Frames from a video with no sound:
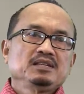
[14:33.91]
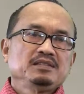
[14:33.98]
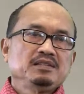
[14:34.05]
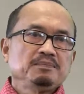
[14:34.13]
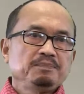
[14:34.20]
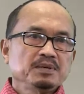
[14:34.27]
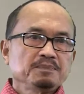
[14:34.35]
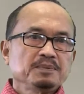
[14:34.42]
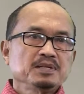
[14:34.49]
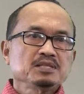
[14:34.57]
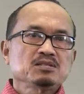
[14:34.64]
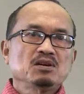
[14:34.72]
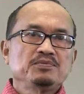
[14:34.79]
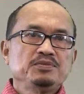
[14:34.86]
the
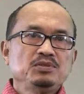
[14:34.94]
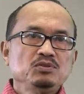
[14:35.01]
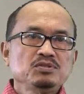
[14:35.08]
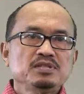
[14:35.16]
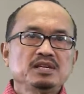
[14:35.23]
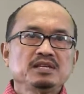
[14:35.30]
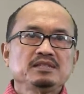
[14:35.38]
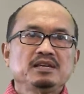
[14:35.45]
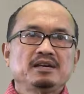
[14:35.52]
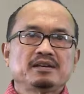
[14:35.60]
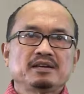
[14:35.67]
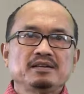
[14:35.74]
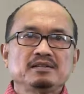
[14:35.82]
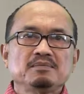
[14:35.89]
purpose of using the
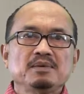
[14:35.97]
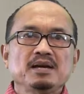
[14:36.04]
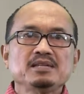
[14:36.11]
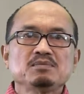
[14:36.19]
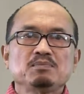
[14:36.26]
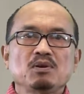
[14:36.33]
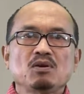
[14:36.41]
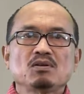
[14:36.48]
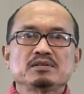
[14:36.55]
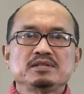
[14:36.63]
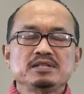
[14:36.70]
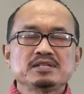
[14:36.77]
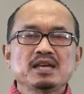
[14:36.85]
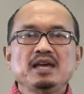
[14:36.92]
randomized block
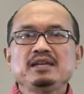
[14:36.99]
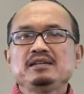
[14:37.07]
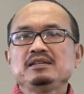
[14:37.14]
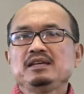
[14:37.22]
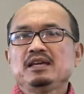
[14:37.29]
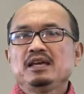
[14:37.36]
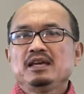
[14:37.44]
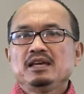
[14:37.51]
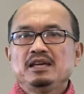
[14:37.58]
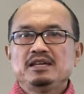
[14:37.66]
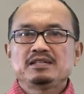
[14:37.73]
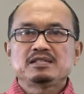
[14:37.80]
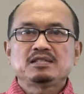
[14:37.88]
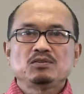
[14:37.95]
design
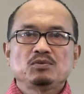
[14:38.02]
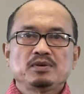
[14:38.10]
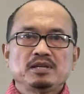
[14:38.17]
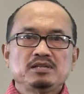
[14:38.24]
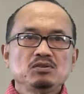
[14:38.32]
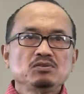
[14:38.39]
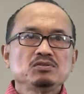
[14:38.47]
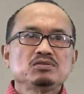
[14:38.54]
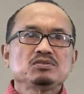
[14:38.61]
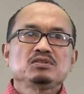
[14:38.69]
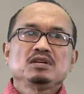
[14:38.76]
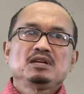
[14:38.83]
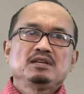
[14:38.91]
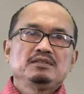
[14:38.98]
is to reduce
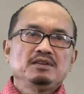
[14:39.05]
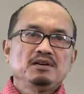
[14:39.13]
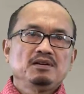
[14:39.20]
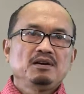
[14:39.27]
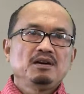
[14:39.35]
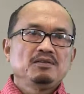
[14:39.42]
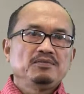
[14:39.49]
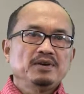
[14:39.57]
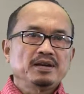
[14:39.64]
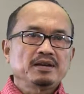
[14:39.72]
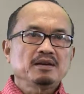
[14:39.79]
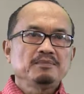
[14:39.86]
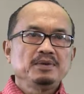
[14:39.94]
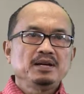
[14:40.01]
the
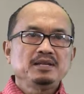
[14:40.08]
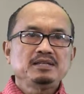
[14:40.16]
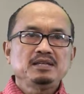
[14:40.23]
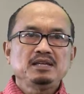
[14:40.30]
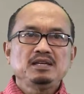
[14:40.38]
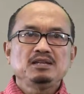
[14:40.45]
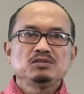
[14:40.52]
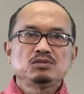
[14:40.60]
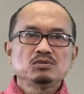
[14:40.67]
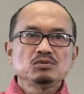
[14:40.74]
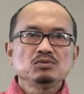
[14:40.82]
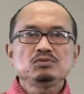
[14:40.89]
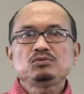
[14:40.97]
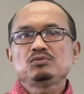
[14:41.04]
variability
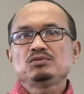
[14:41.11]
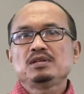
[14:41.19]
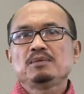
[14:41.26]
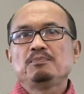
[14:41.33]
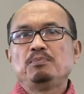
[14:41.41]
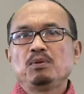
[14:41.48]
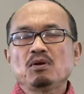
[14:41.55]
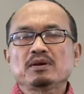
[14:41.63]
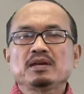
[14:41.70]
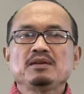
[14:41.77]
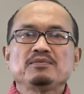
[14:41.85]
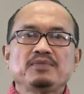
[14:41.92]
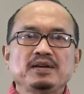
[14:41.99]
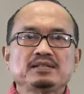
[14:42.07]
due to the
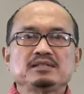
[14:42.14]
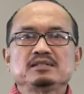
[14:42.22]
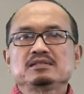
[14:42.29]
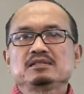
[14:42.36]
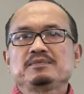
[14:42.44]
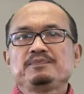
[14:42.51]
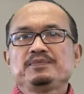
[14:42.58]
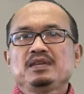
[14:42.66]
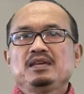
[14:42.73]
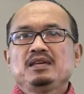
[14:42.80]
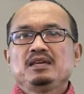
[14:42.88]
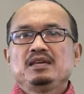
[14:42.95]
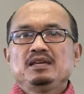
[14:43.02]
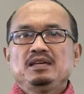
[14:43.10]
blocking factors.
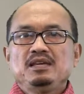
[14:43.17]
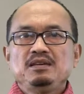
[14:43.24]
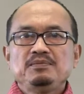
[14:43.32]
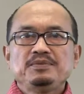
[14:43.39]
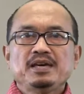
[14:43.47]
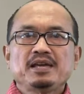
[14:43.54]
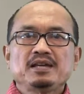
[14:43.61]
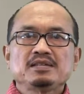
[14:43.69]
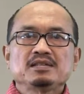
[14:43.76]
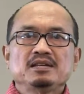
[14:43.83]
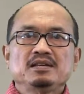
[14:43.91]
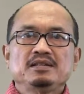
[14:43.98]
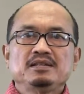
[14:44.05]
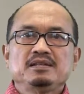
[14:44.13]
If there is
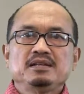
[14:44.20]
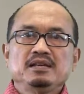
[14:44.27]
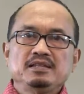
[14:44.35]
an